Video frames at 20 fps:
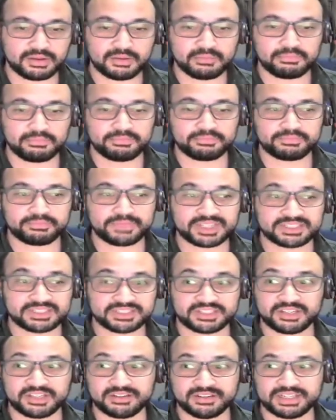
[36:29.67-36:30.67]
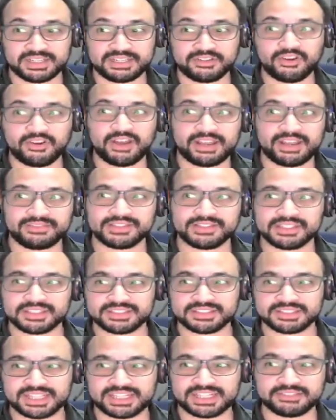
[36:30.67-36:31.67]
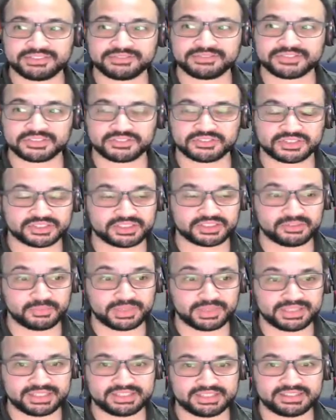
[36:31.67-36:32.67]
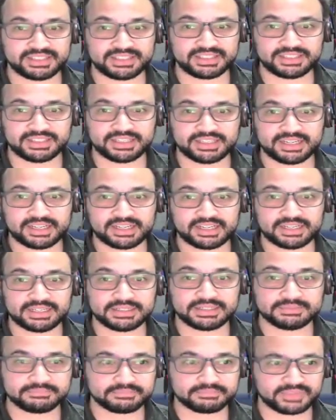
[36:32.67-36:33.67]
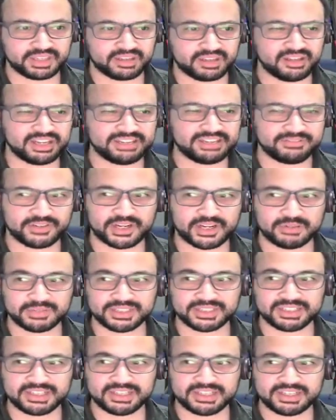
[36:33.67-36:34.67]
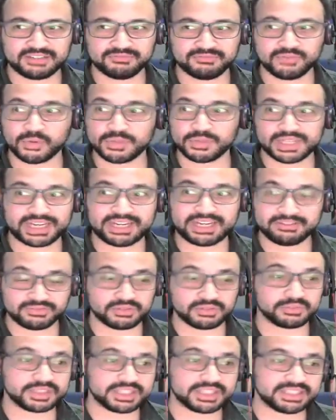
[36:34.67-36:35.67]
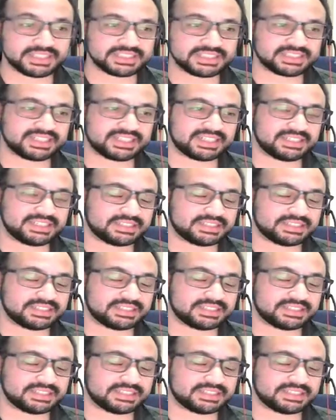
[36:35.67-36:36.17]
But certainly not having the container infrastructure within the client environment ruled that out from an early stage.